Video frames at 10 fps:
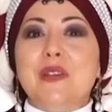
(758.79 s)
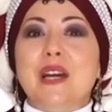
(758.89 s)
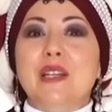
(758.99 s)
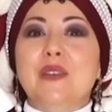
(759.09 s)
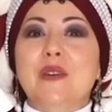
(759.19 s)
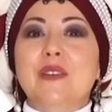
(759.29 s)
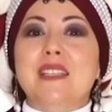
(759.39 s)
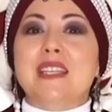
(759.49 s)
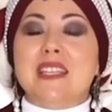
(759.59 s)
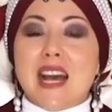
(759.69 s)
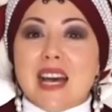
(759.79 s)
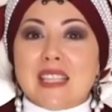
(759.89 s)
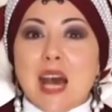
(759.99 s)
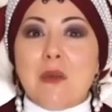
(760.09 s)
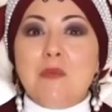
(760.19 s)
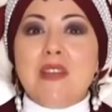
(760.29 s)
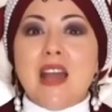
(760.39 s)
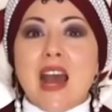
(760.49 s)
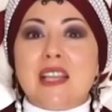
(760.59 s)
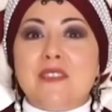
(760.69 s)
You are dancing in
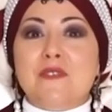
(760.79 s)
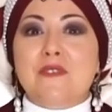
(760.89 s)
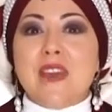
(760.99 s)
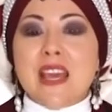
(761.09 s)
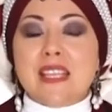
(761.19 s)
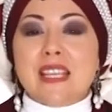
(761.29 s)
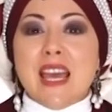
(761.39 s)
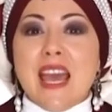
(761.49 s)
the air.